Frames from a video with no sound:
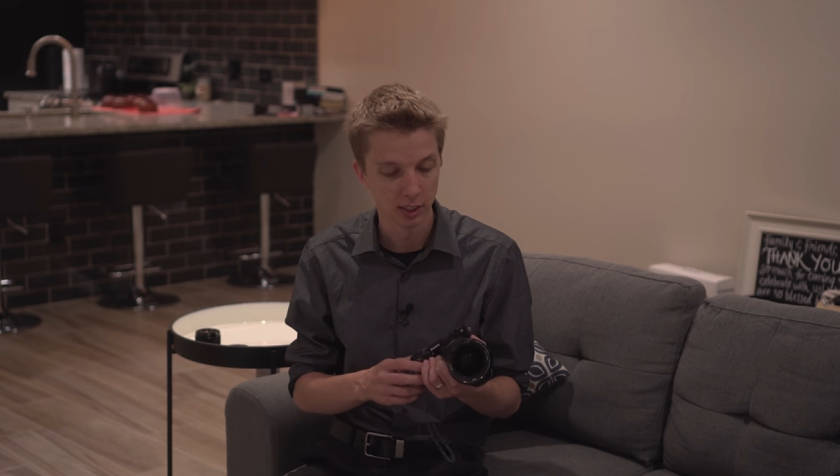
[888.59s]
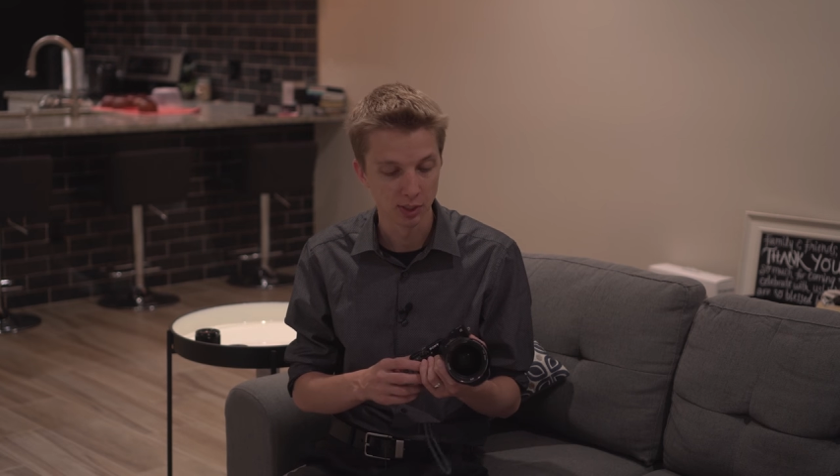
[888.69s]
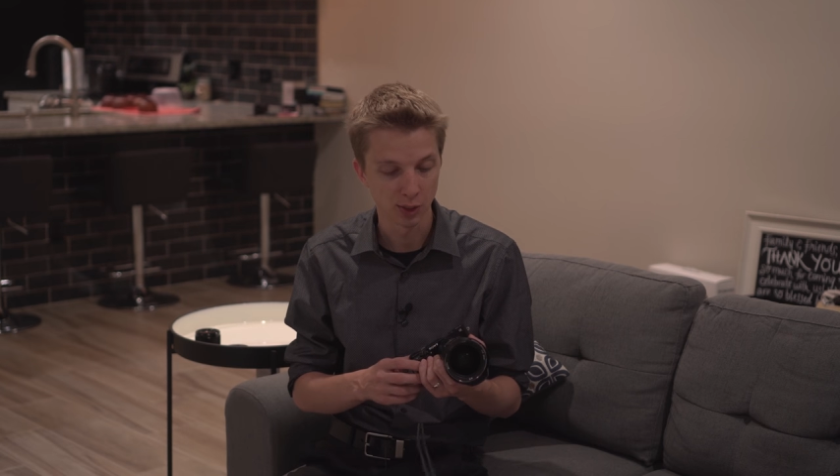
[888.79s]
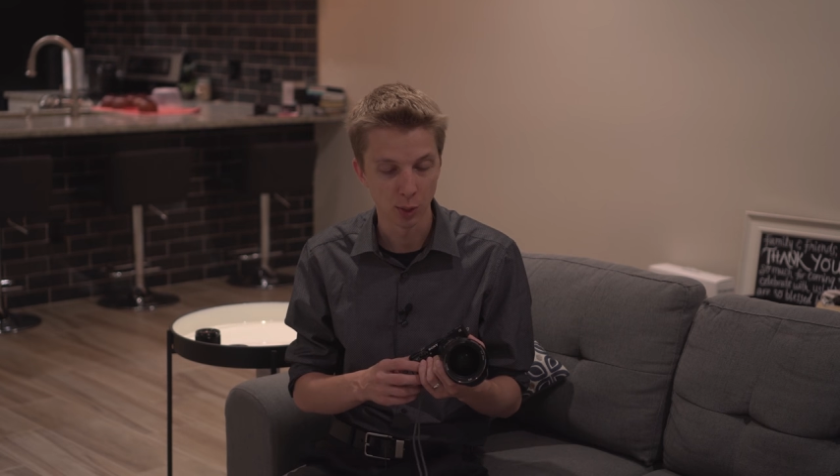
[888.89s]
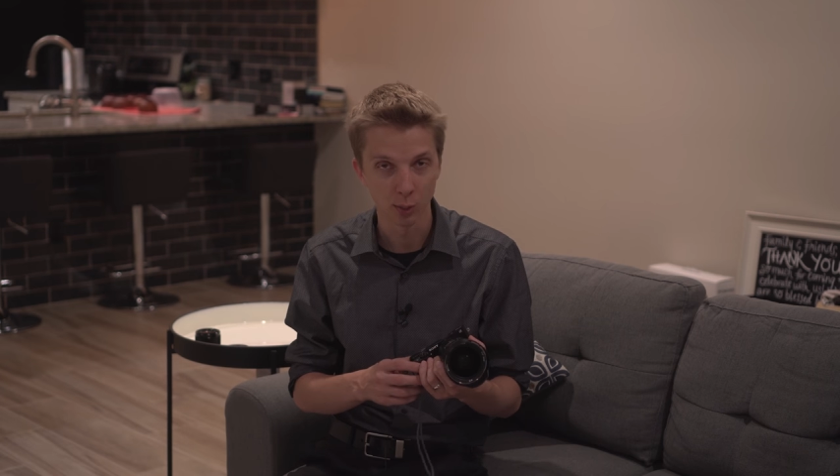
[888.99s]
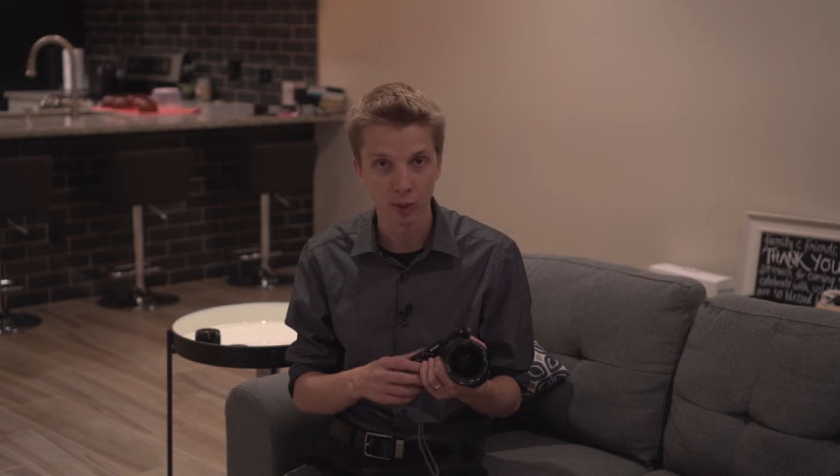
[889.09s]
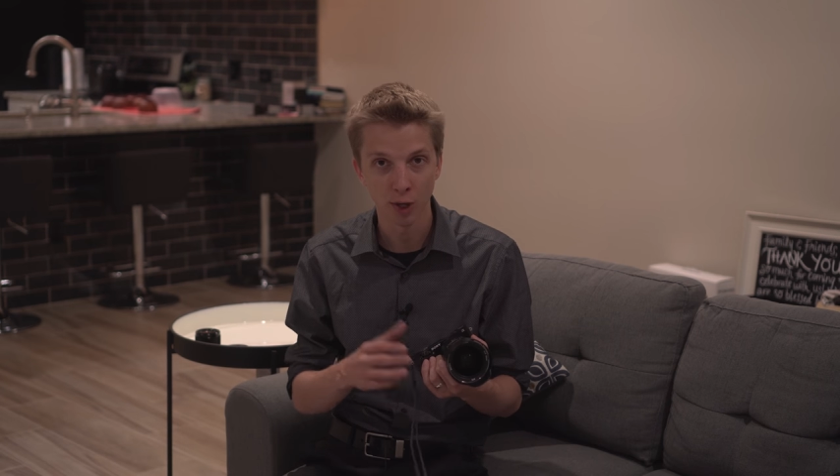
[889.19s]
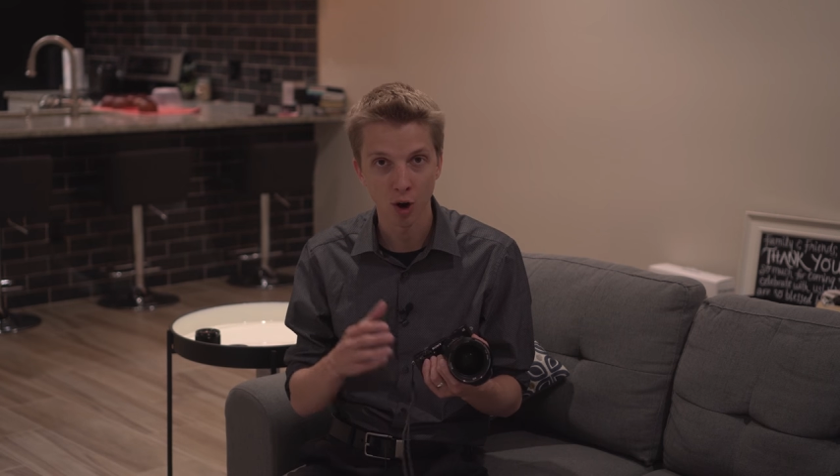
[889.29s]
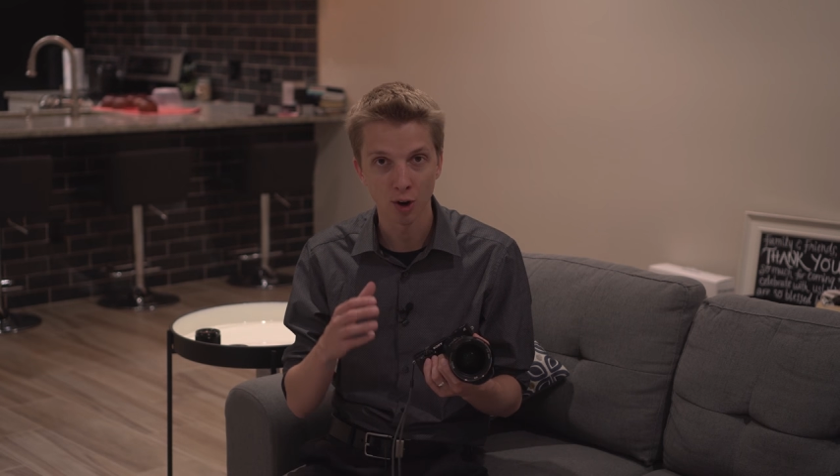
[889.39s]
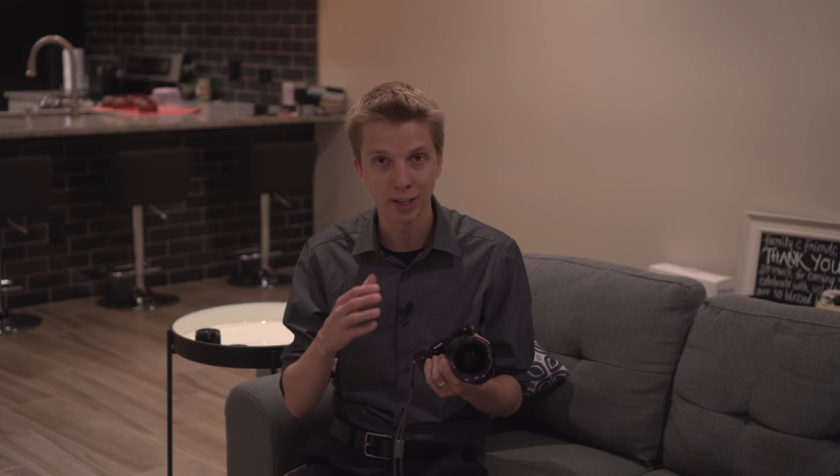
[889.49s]
So
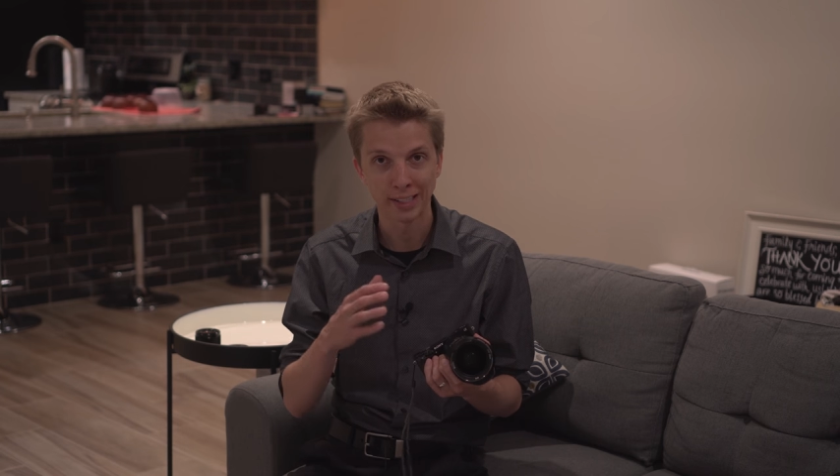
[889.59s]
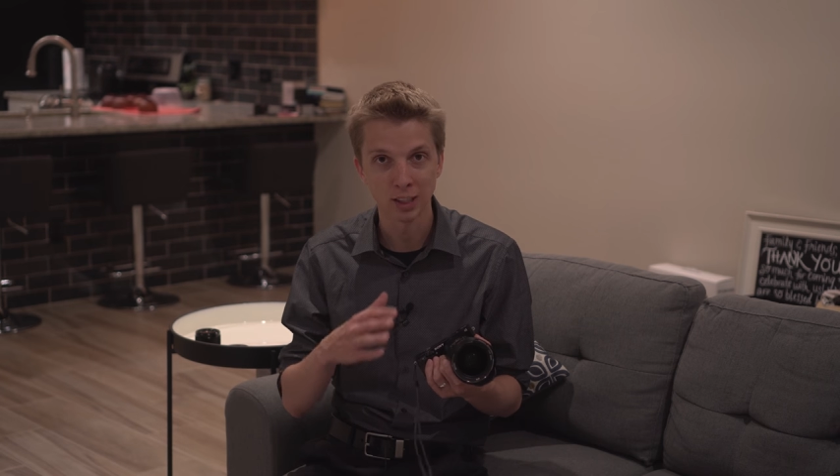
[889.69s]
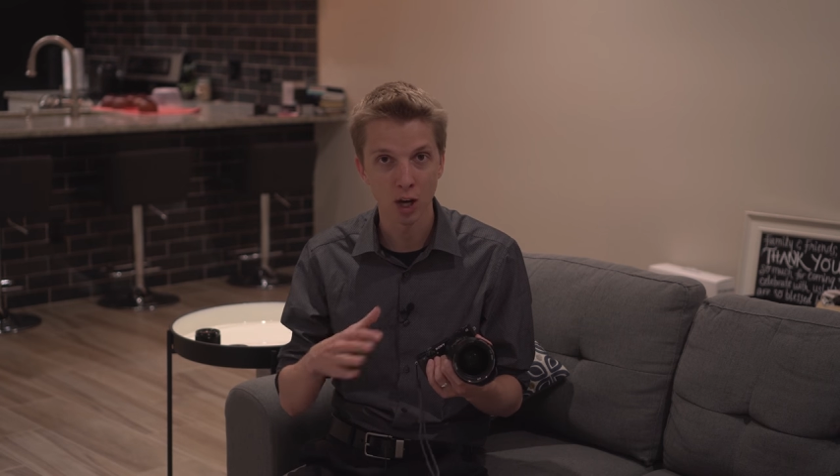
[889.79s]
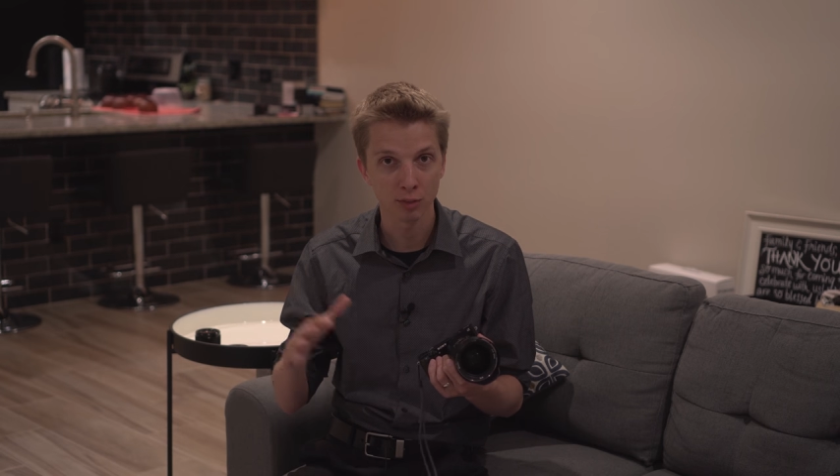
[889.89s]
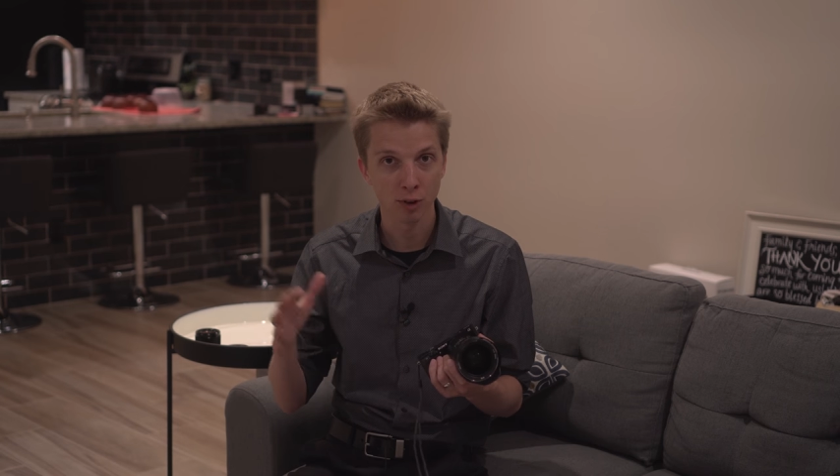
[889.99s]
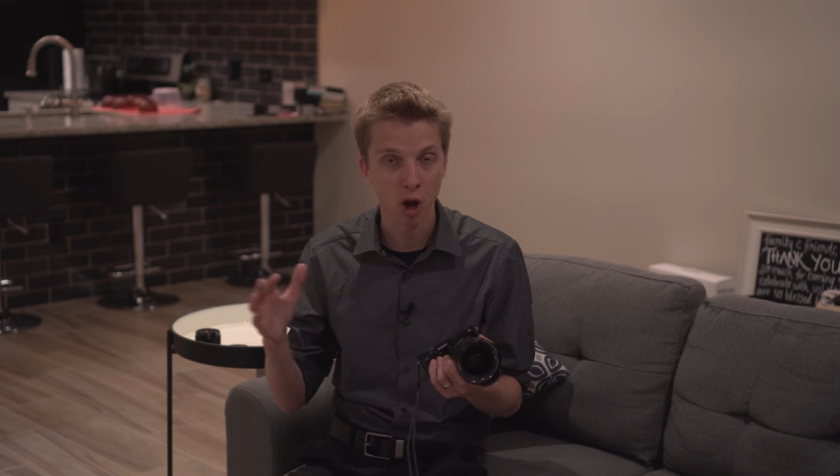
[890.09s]
there are a lot of